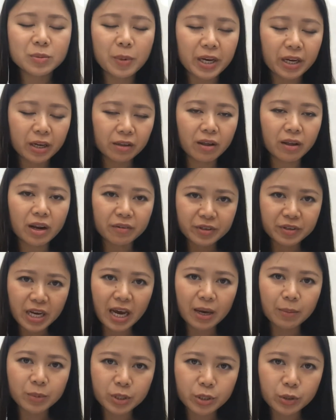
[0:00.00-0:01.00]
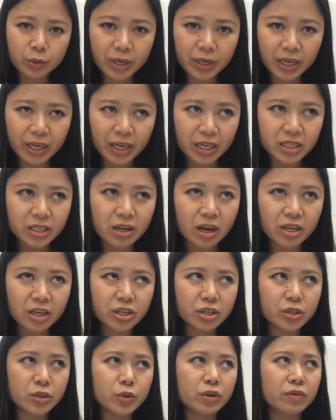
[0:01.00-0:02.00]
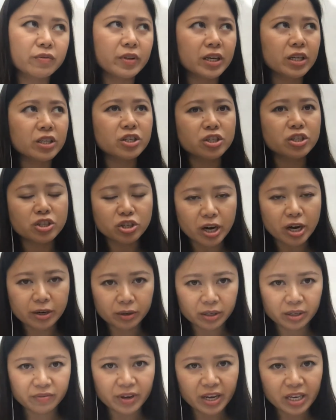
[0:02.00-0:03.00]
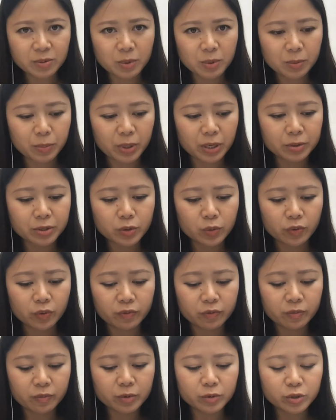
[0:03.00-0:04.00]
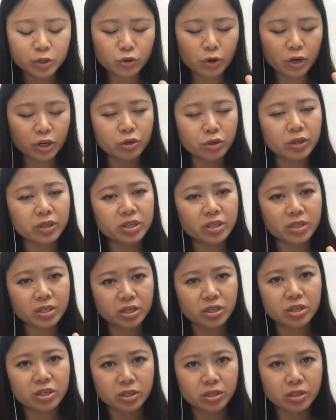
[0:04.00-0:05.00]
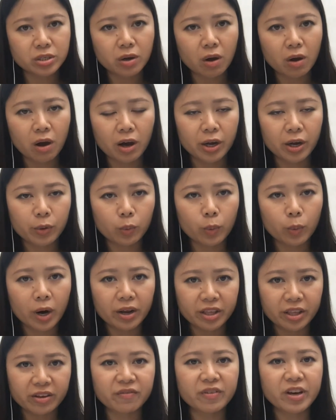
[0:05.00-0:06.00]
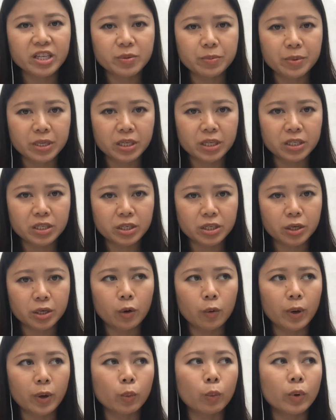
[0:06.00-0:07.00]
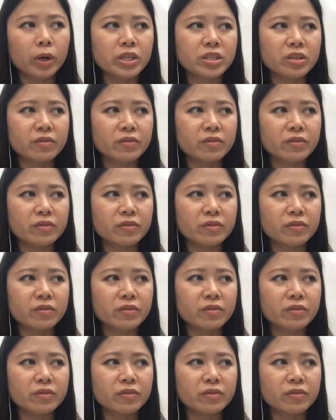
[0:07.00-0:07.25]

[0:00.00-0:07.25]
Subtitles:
spending a lot of time doing is not just sort of like just general investment, but sort of structural decisions on where the investment needs to go and